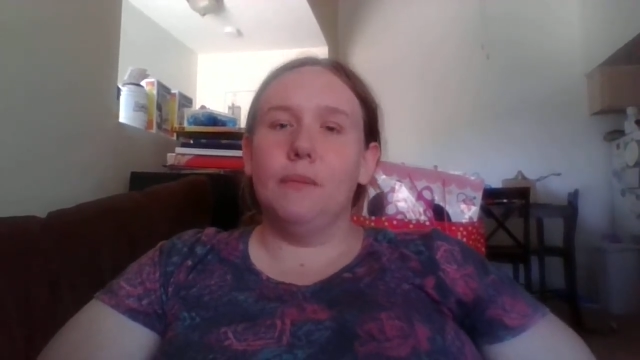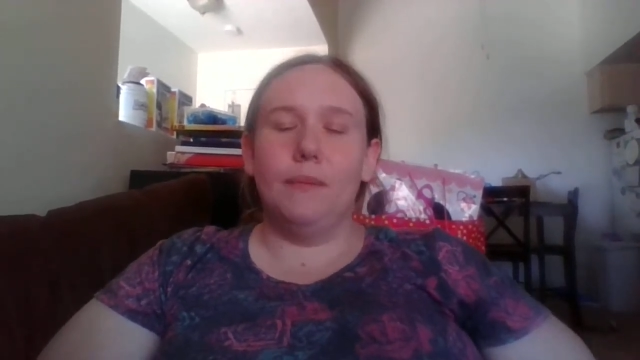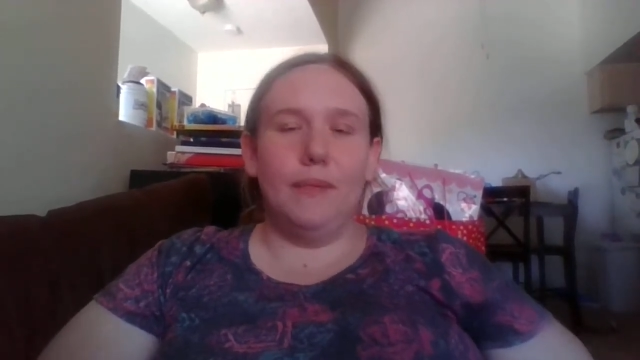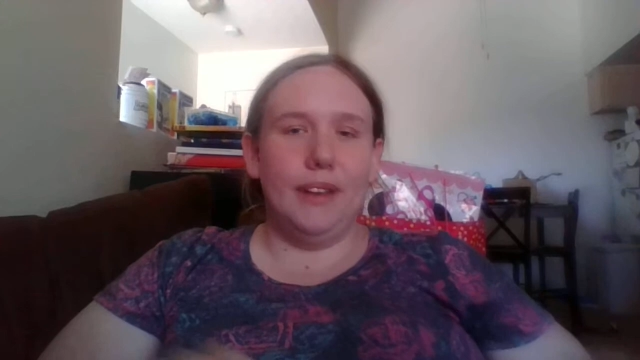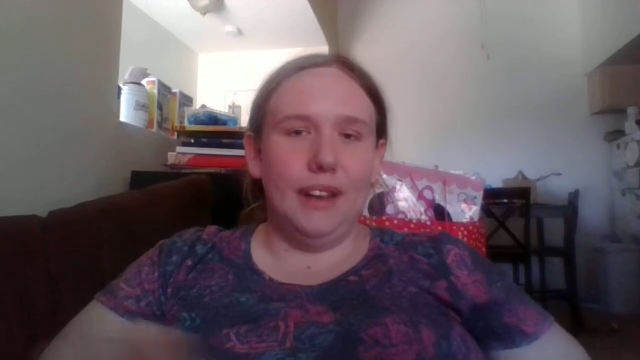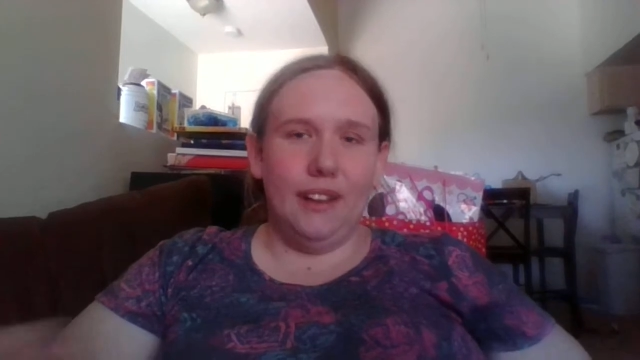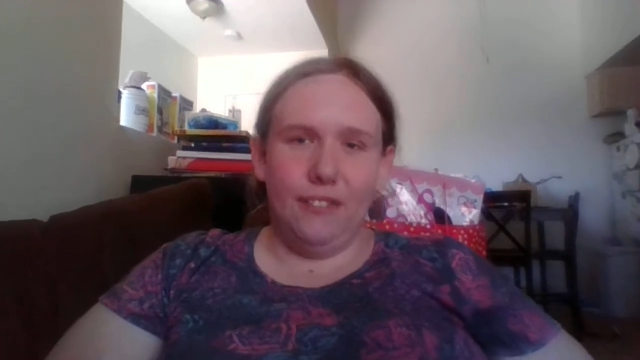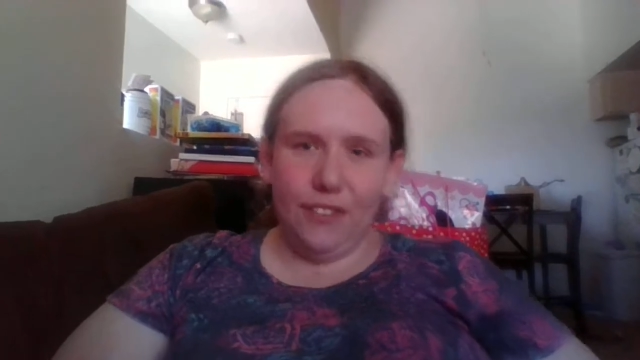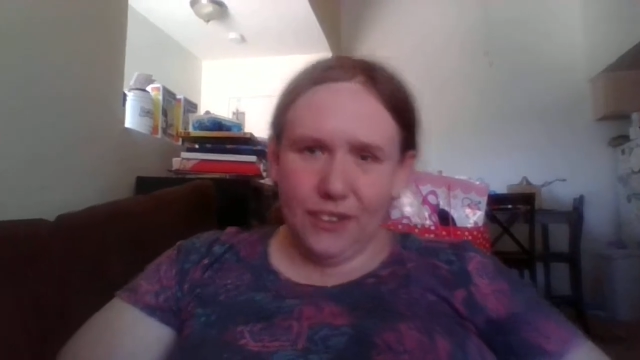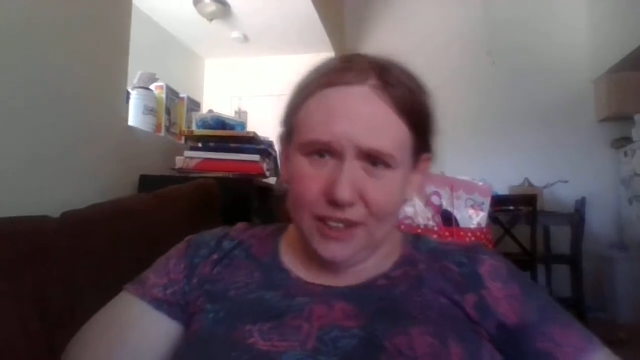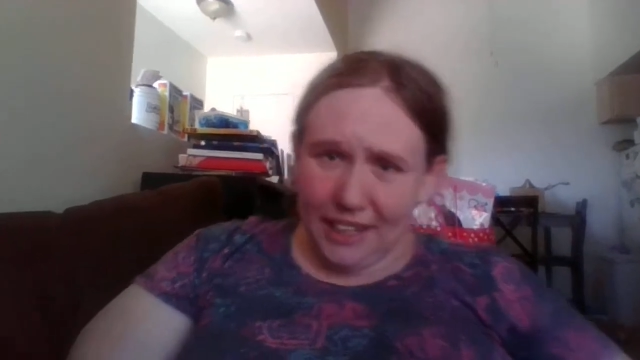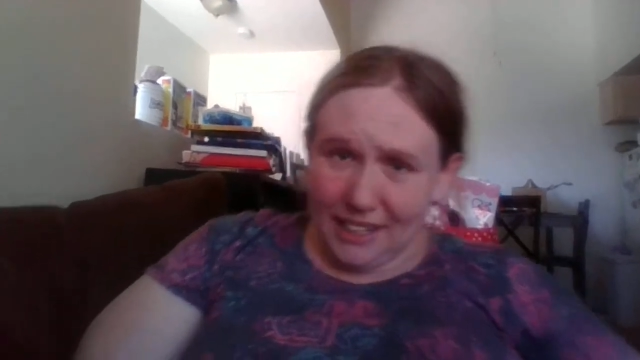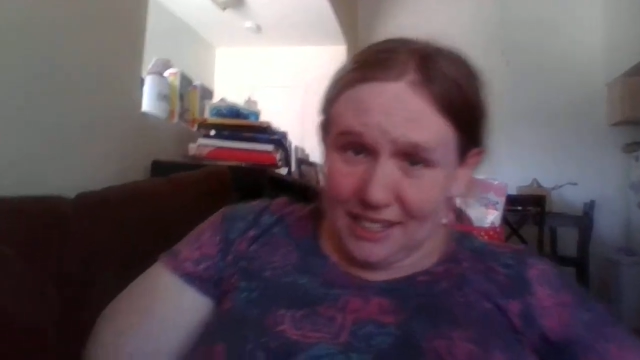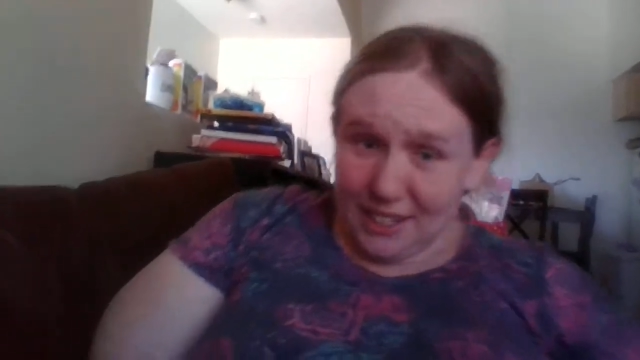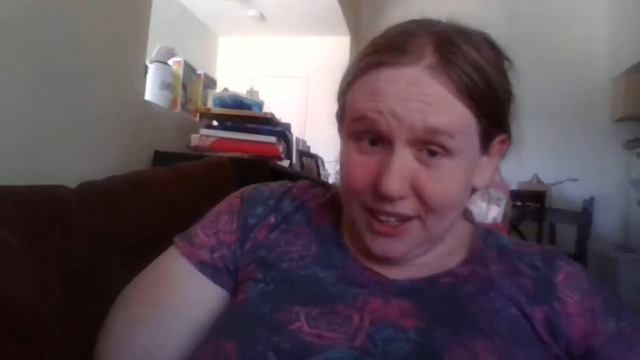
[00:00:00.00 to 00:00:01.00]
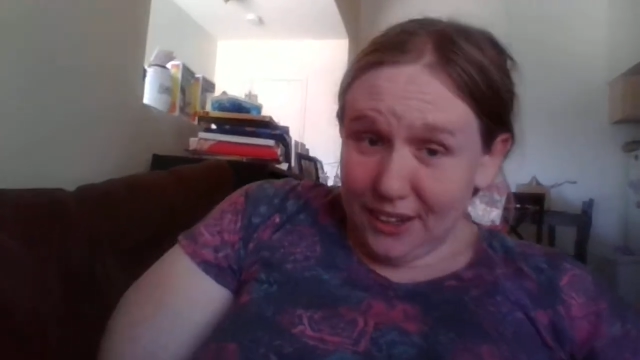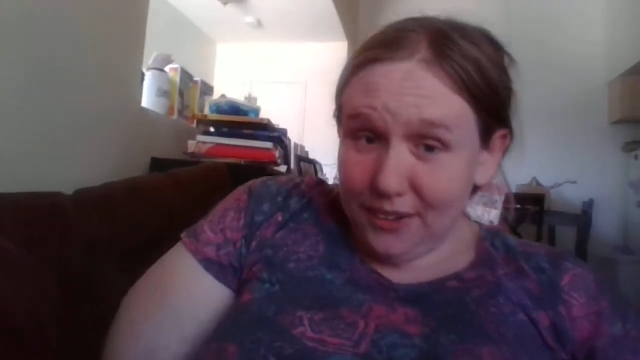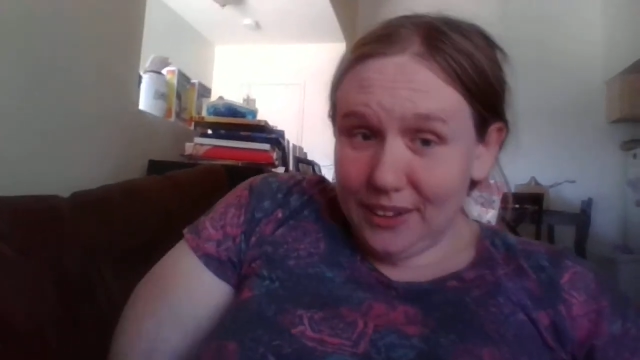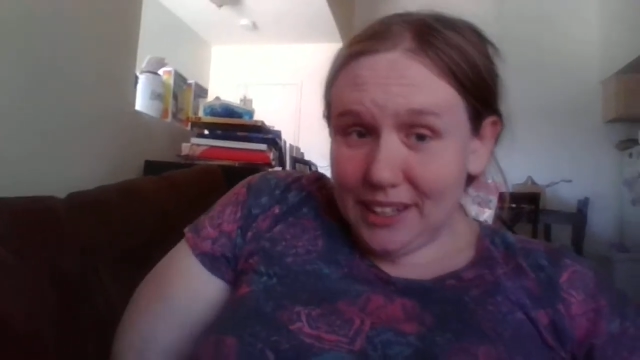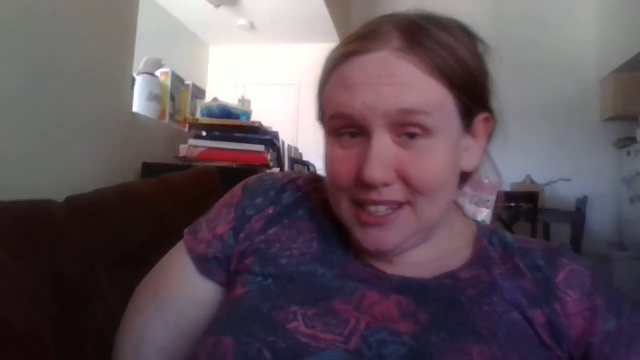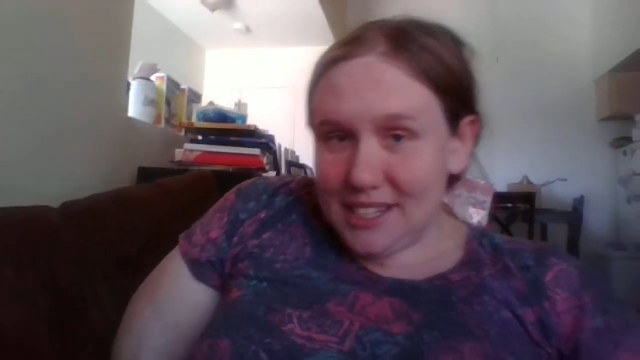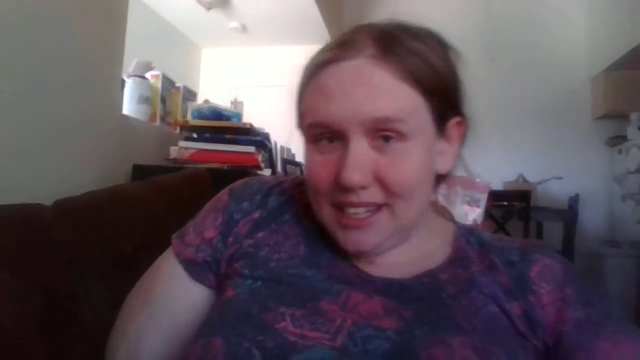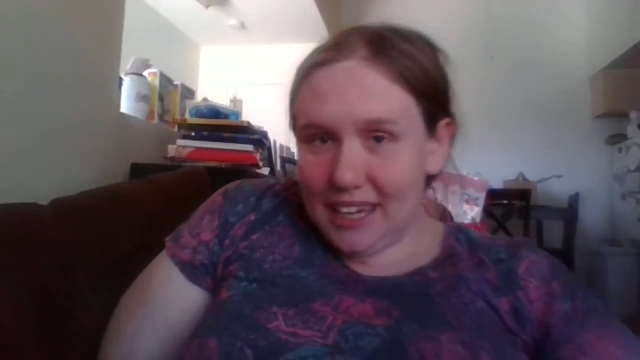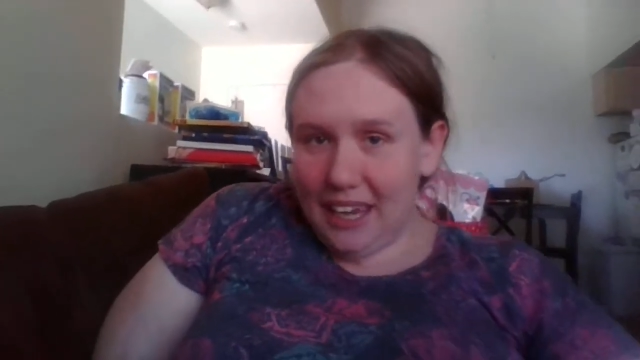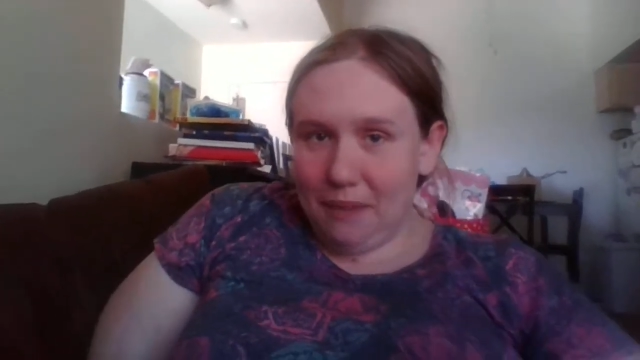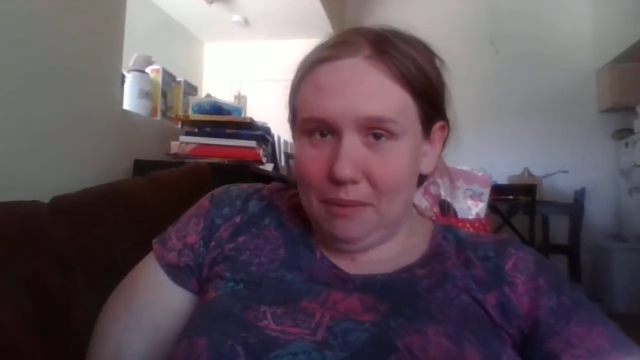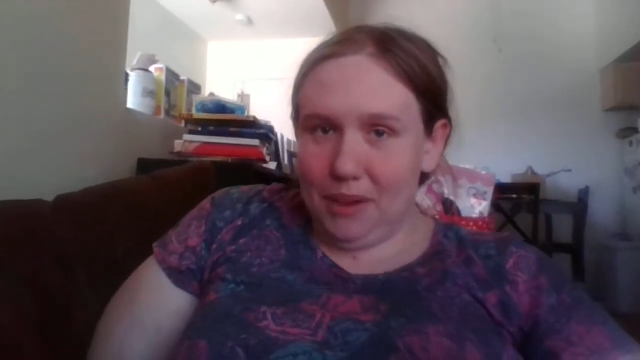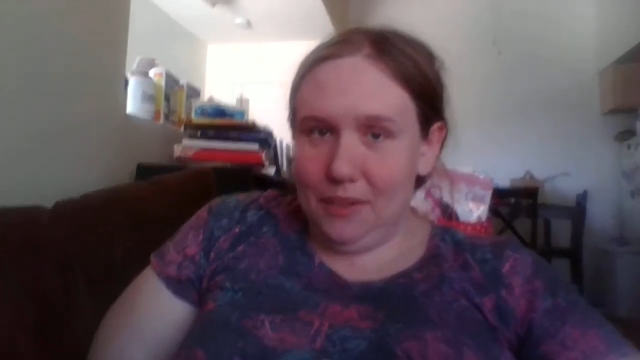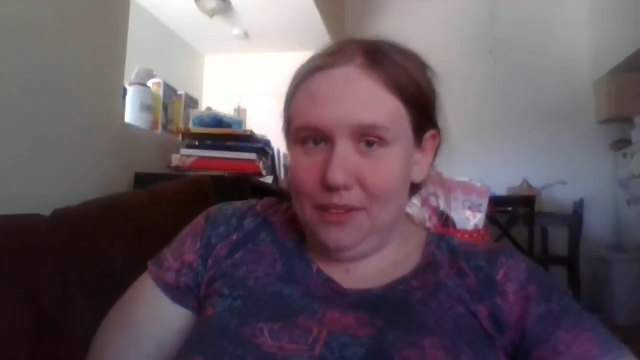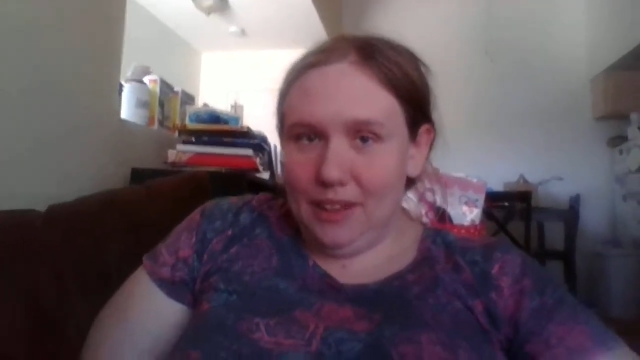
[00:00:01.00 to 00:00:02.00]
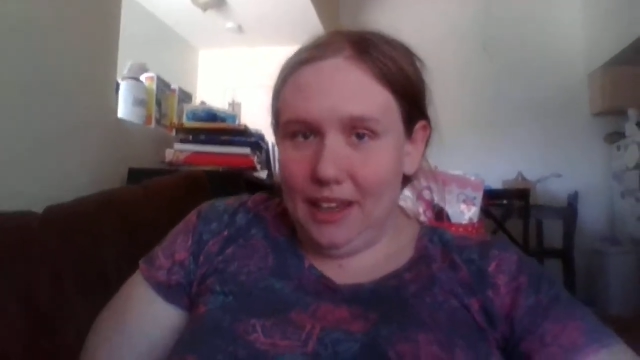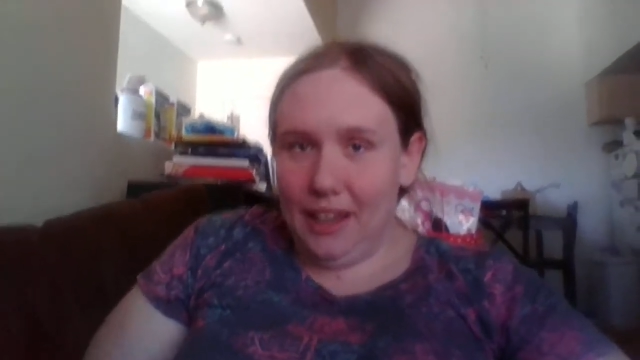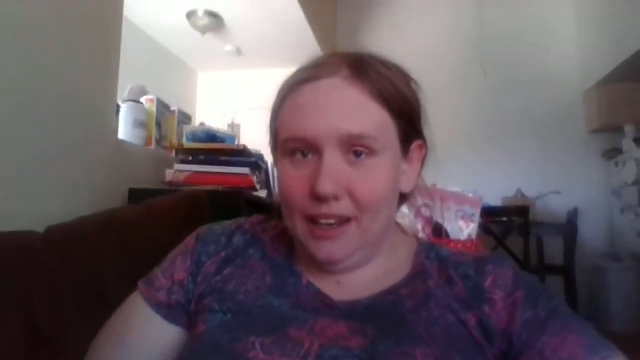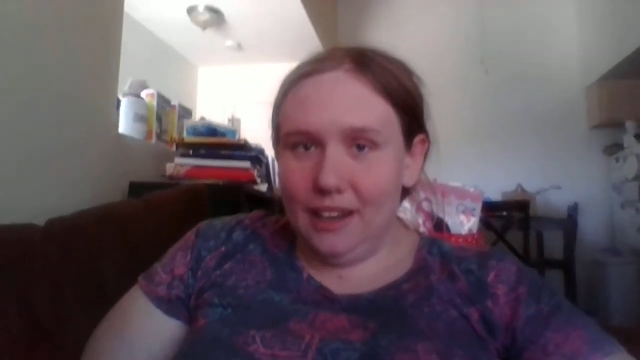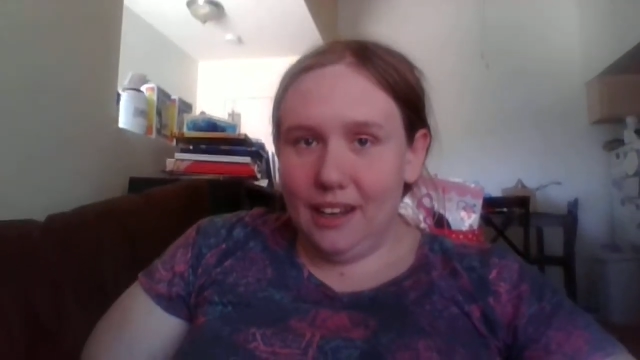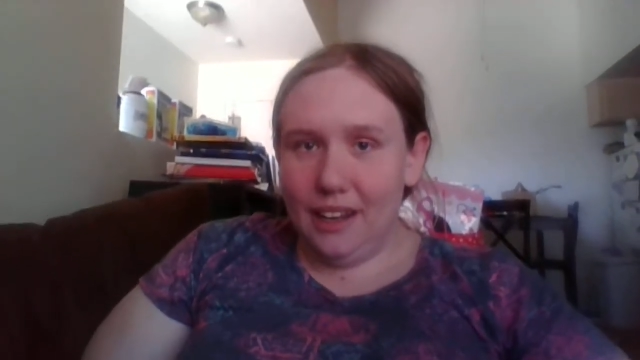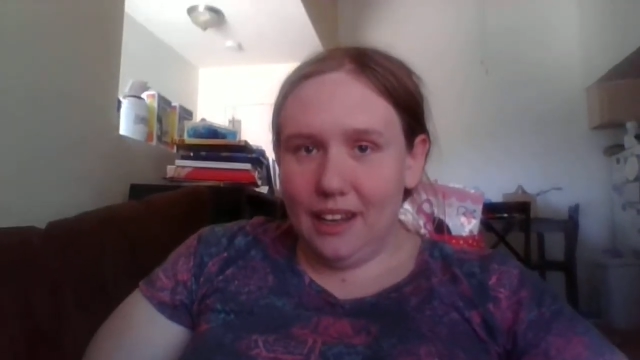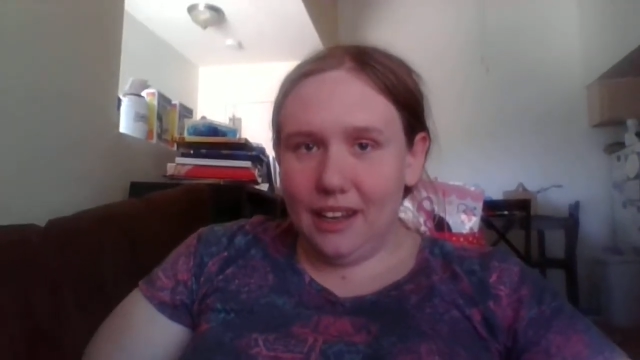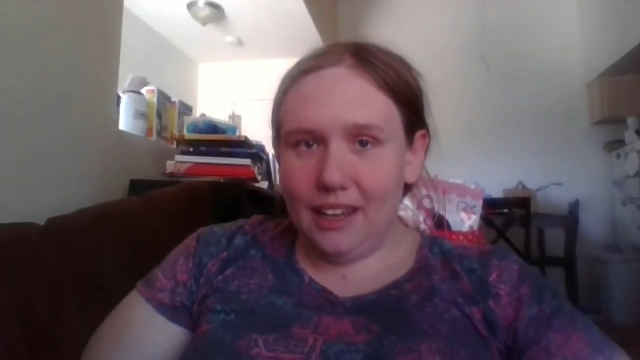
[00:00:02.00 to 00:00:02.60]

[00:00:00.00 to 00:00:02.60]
But a few days ago, I guess it came out that